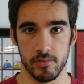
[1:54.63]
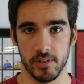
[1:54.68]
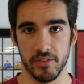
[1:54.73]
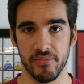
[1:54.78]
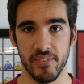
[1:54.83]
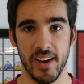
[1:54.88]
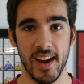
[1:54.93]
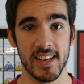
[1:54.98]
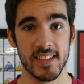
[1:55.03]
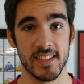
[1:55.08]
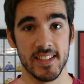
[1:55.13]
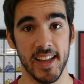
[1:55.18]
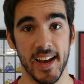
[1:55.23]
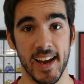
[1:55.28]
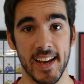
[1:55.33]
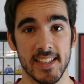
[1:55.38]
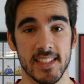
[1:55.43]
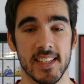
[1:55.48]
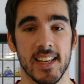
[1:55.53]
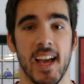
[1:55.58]
defines
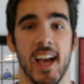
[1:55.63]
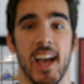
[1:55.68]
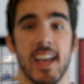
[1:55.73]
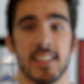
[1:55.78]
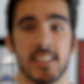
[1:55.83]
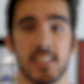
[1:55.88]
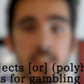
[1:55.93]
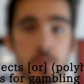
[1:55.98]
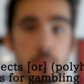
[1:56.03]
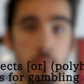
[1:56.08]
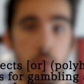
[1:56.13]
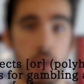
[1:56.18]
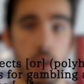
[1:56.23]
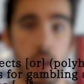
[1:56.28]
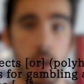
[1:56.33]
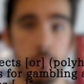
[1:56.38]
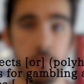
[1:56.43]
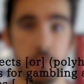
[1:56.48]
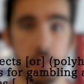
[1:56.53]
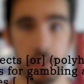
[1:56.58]
dice as small
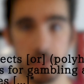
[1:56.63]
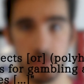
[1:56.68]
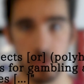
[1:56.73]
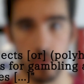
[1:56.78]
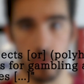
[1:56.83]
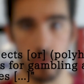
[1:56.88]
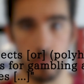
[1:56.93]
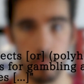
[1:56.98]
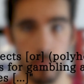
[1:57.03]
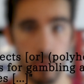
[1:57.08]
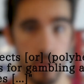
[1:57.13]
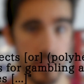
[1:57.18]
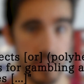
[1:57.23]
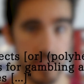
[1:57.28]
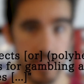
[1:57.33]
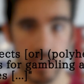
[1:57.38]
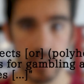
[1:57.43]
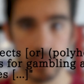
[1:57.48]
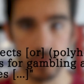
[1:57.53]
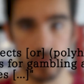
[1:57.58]
objects or
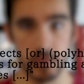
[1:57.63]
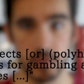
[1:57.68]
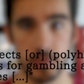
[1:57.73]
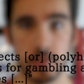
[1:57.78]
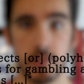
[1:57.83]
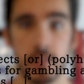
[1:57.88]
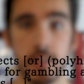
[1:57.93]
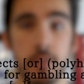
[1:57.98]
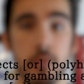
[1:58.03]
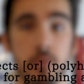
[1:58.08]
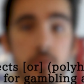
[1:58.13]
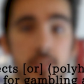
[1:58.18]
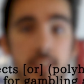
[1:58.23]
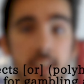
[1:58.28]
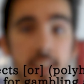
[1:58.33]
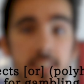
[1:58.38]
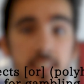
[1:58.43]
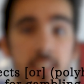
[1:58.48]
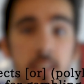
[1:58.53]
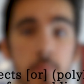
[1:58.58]
polyhedrons used
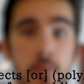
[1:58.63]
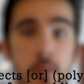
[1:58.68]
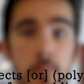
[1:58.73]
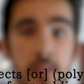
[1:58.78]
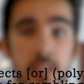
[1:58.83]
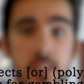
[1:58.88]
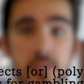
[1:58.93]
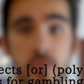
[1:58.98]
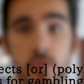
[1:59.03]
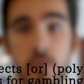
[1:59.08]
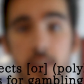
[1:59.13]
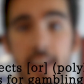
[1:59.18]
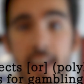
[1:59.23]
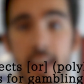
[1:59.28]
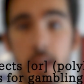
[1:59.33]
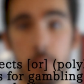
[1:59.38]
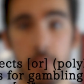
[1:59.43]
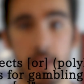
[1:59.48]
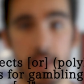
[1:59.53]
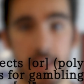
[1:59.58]
as implements for
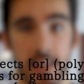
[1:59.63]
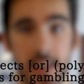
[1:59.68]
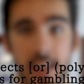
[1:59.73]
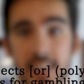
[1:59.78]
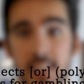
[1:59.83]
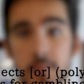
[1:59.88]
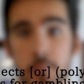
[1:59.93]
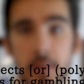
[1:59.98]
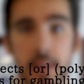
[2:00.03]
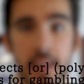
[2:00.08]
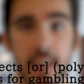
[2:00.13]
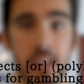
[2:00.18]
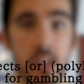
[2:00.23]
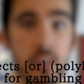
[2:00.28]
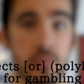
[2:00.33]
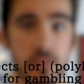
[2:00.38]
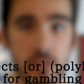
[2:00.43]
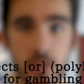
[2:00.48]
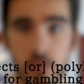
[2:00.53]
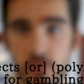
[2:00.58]
gambling and the playing
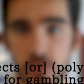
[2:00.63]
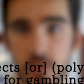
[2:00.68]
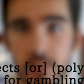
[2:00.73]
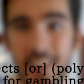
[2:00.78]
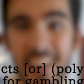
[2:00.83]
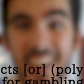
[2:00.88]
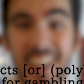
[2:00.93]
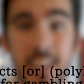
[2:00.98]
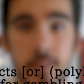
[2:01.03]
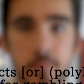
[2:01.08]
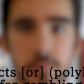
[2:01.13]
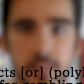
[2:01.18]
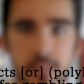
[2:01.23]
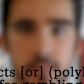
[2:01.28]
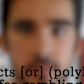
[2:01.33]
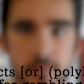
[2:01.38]
of social games.